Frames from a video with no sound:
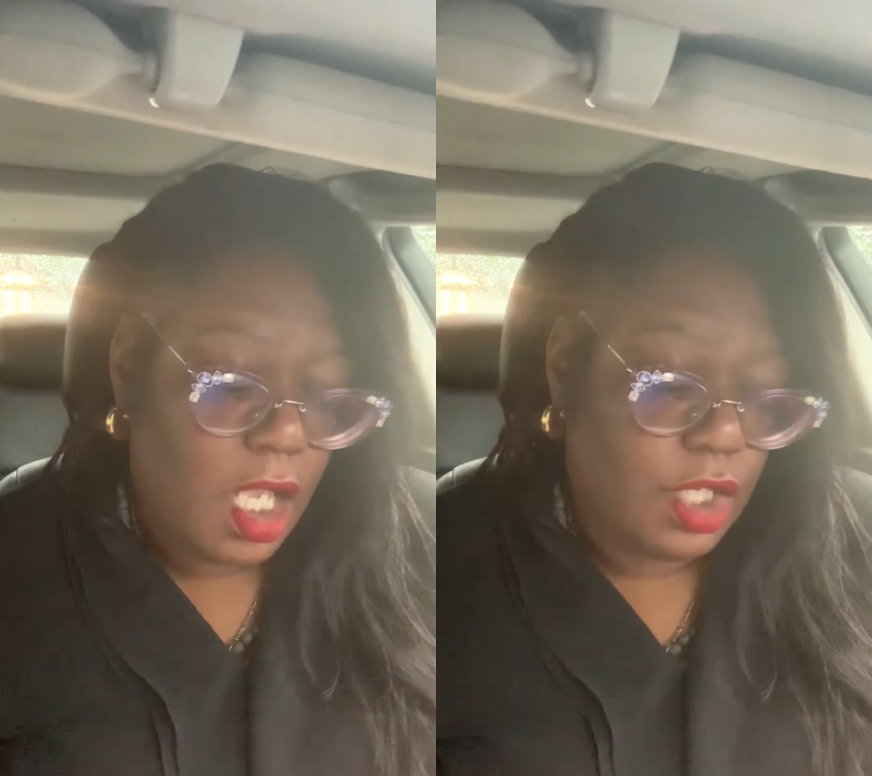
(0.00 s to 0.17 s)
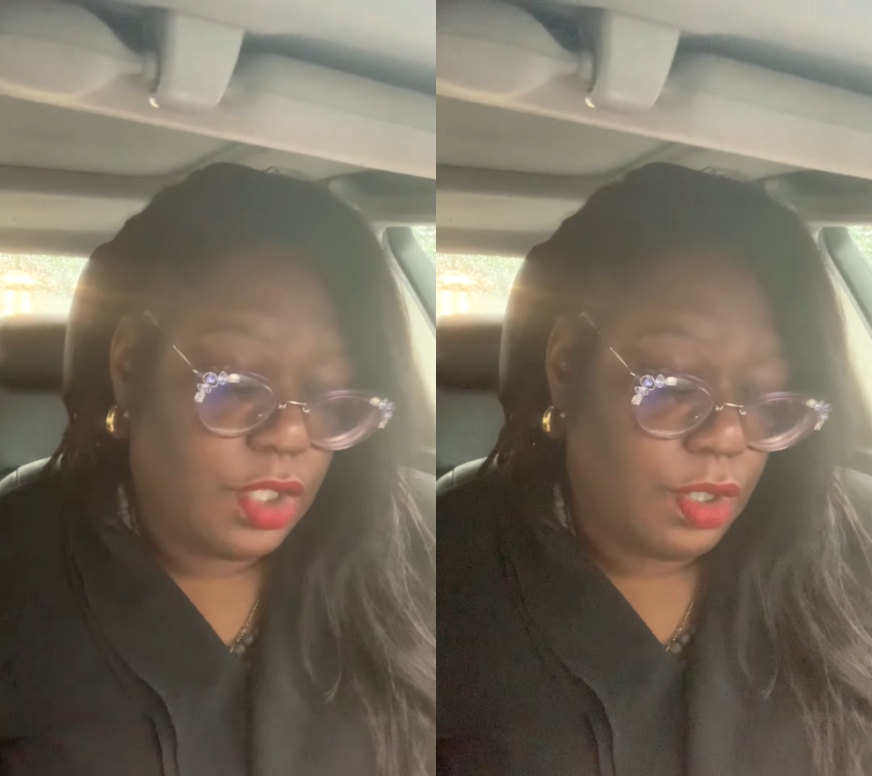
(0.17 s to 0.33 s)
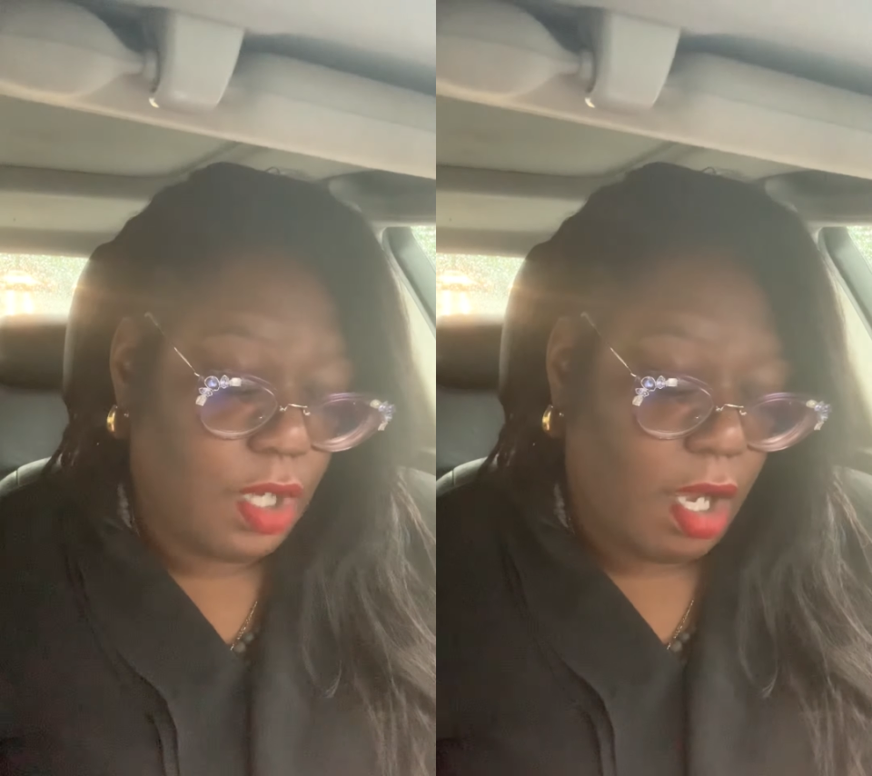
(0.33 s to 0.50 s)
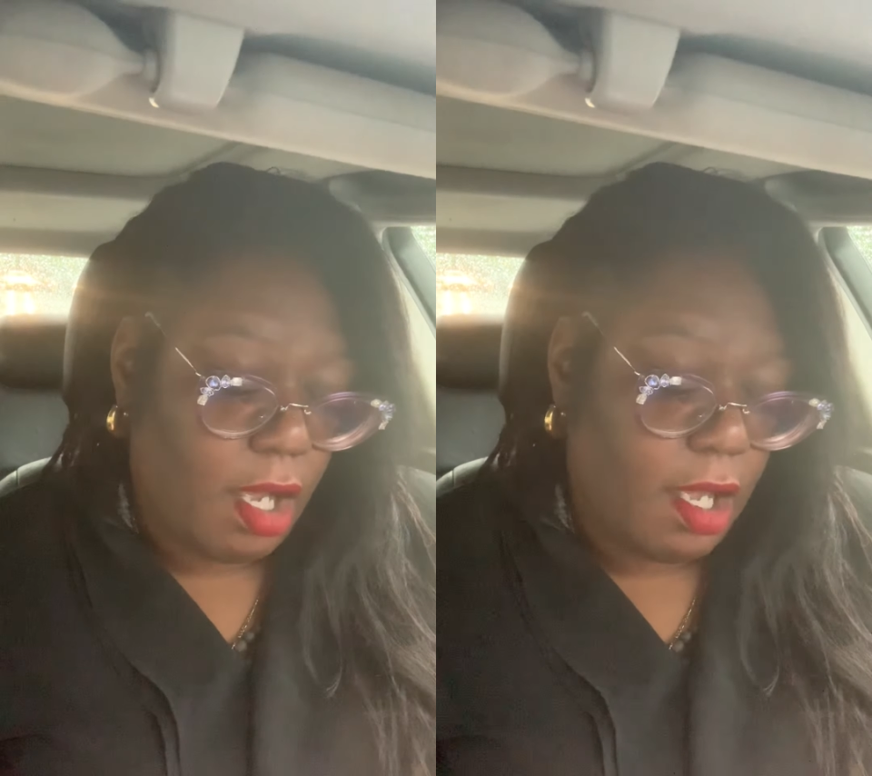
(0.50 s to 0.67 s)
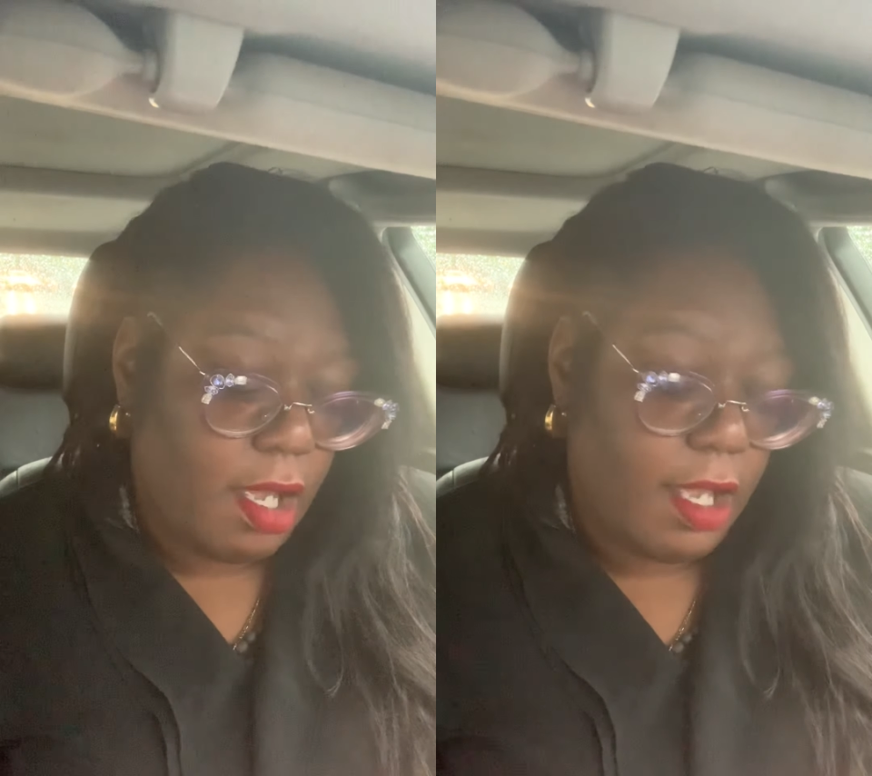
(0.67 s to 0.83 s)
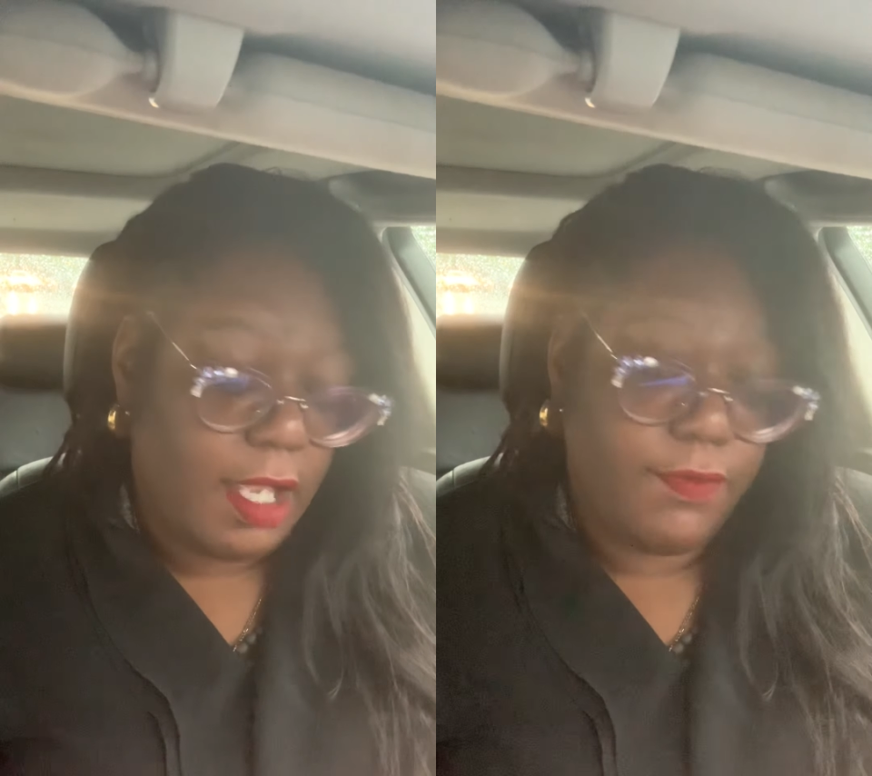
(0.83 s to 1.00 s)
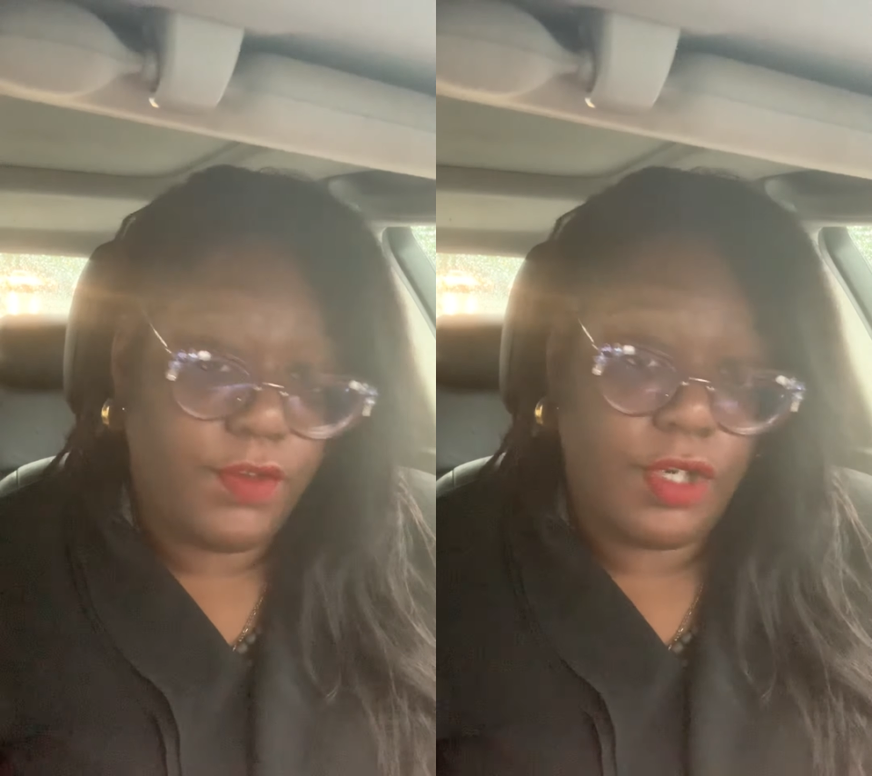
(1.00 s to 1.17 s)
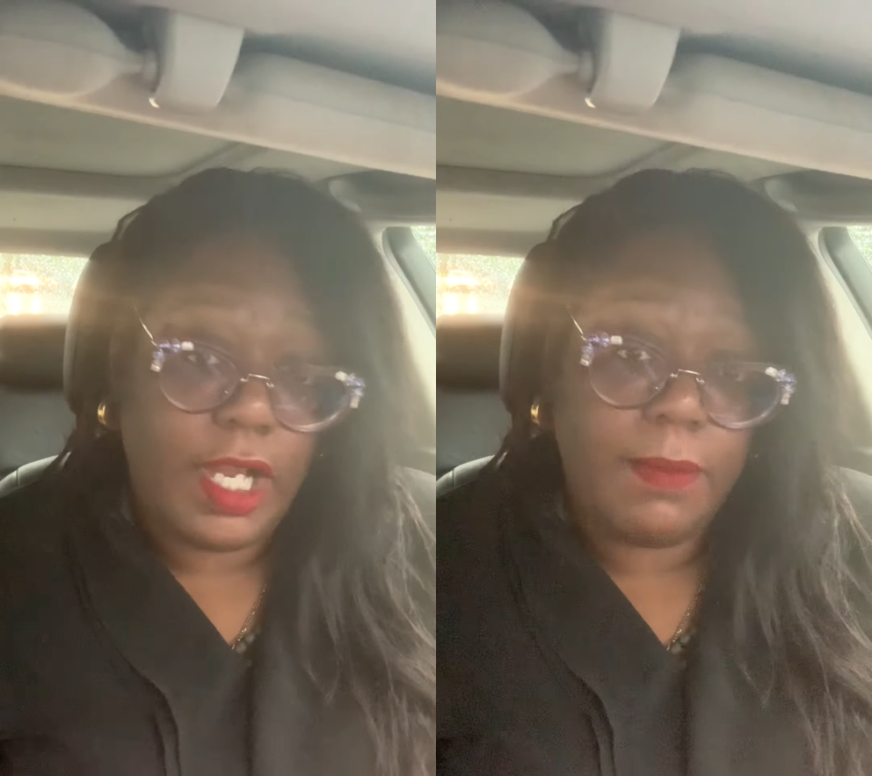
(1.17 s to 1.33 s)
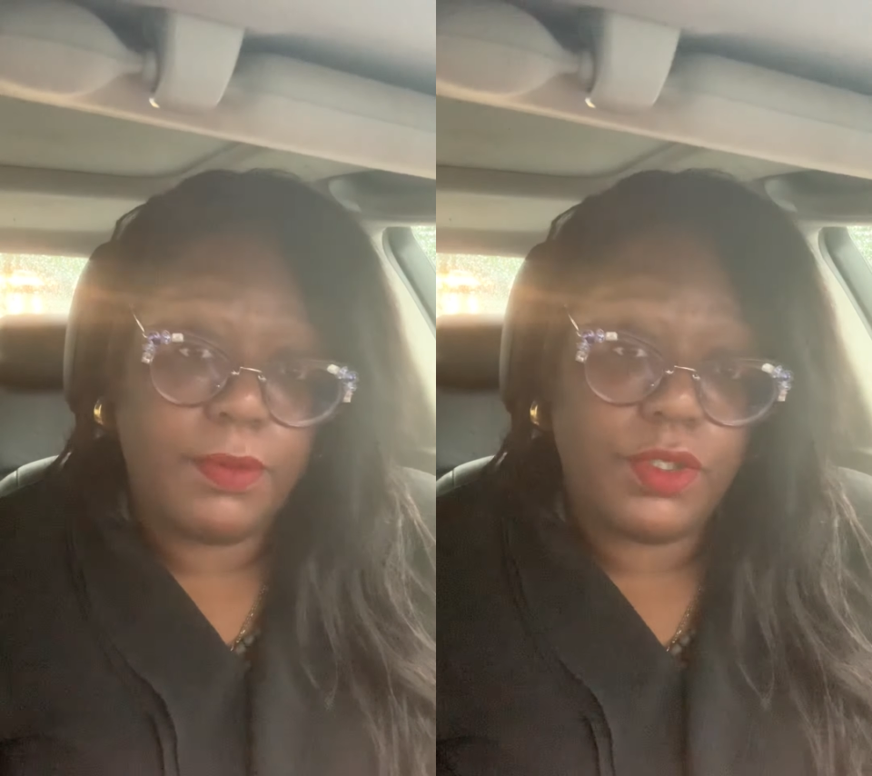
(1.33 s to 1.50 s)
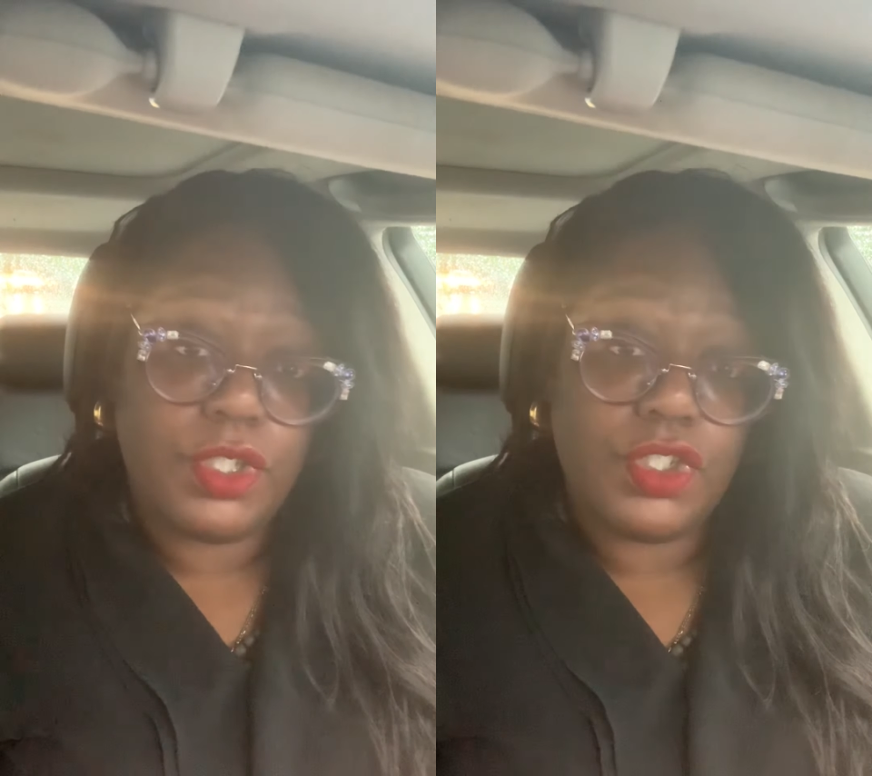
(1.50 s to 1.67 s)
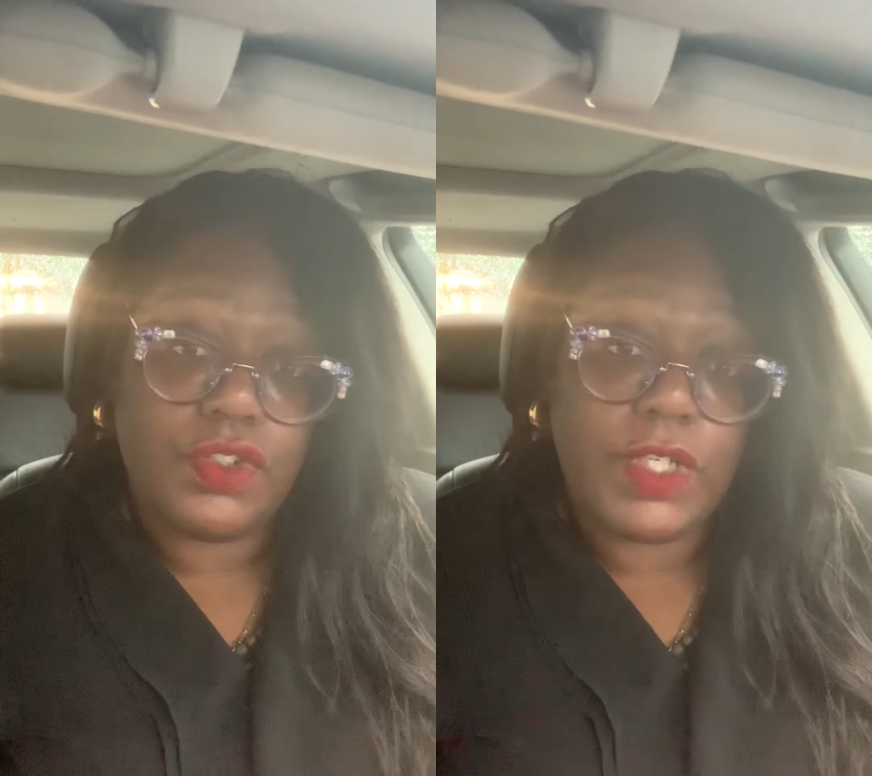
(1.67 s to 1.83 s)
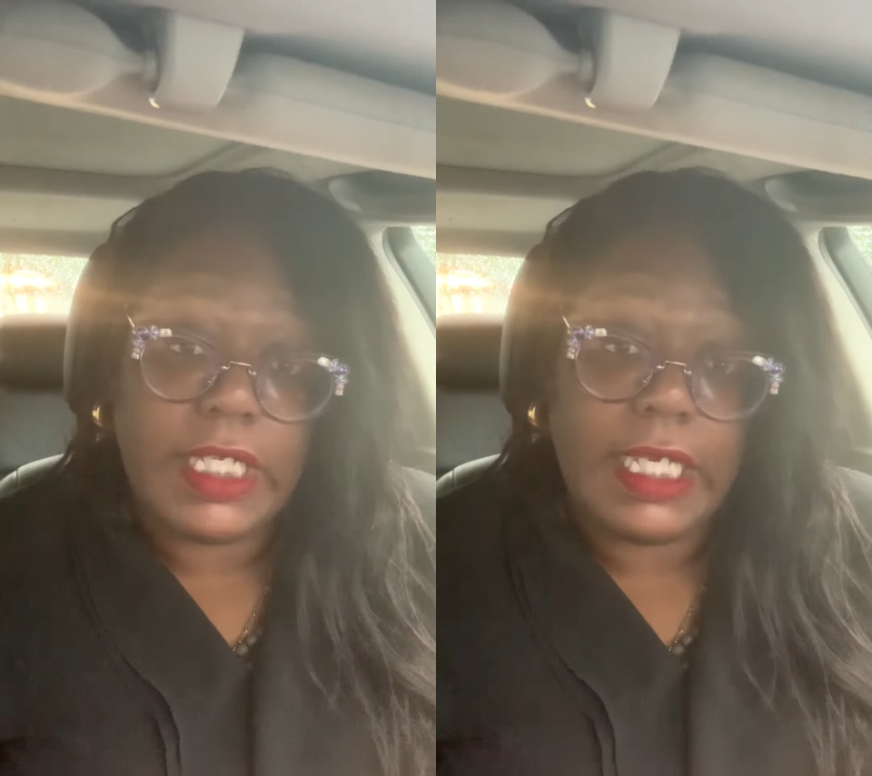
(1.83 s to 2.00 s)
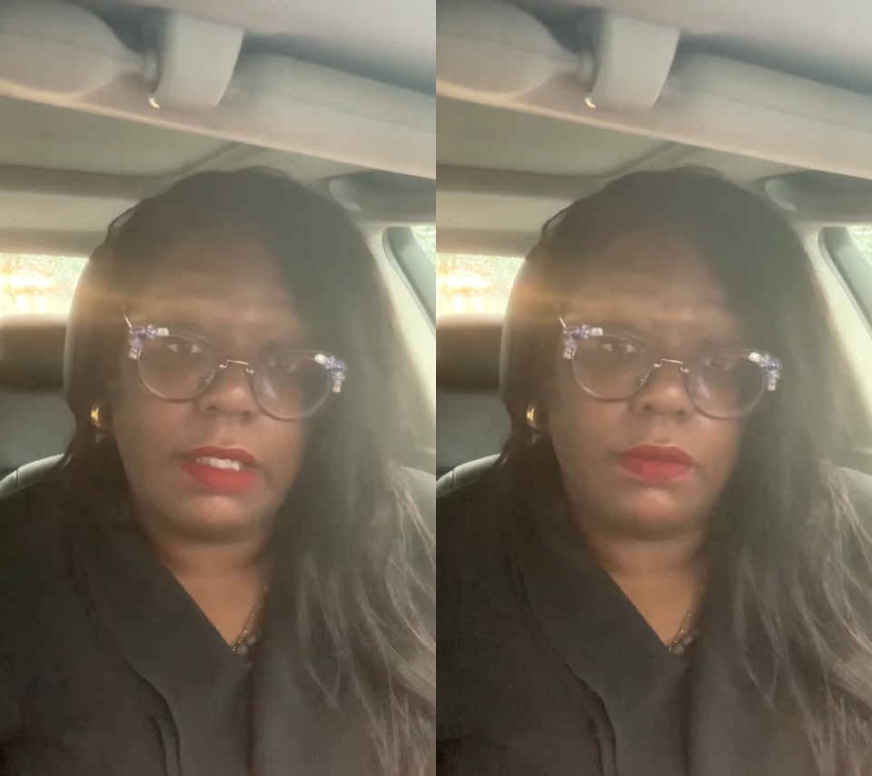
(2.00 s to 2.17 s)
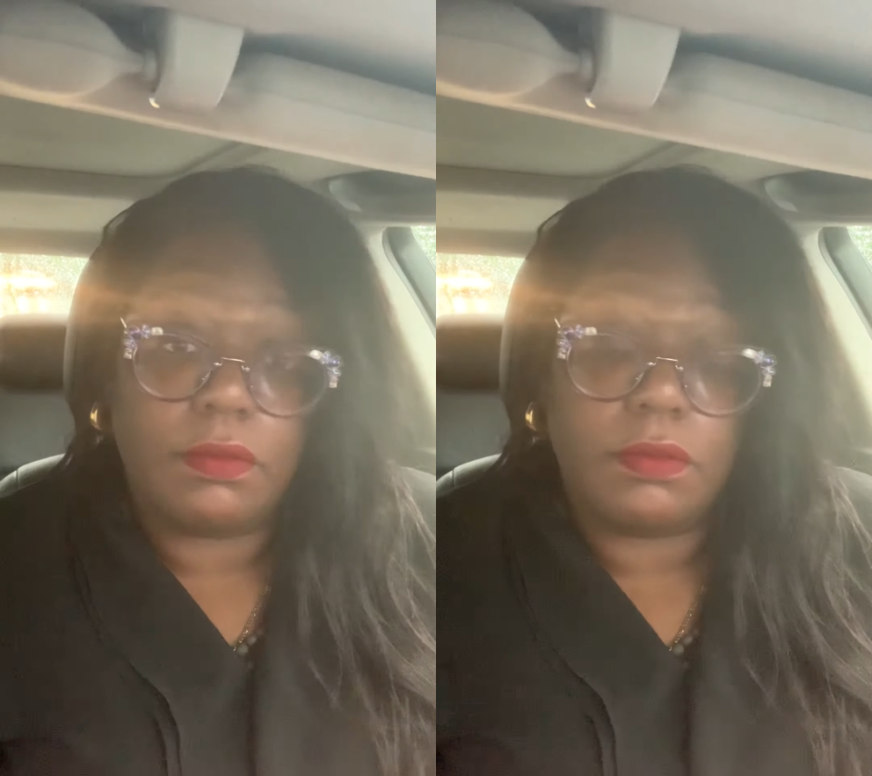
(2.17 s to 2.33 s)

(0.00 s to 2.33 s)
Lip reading: If you're able to drink it